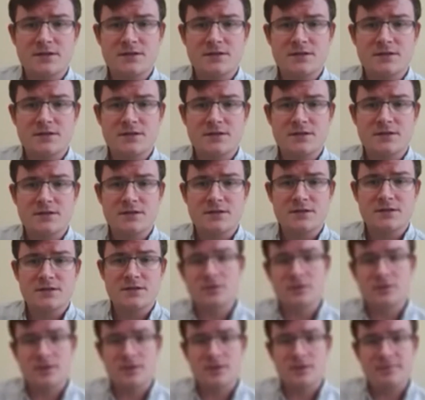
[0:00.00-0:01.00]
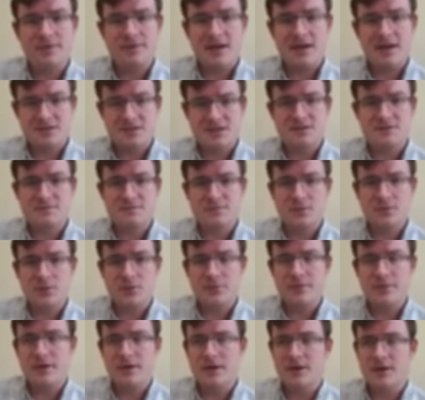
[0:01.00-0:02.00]
until enough assets flowed
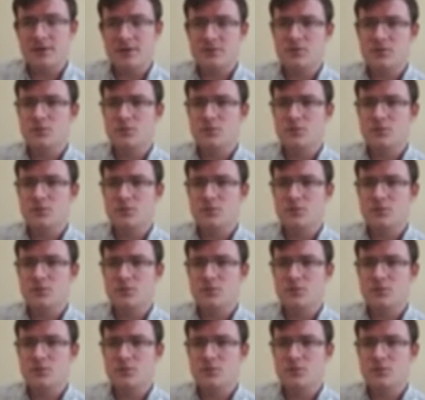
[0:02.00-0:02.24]
there to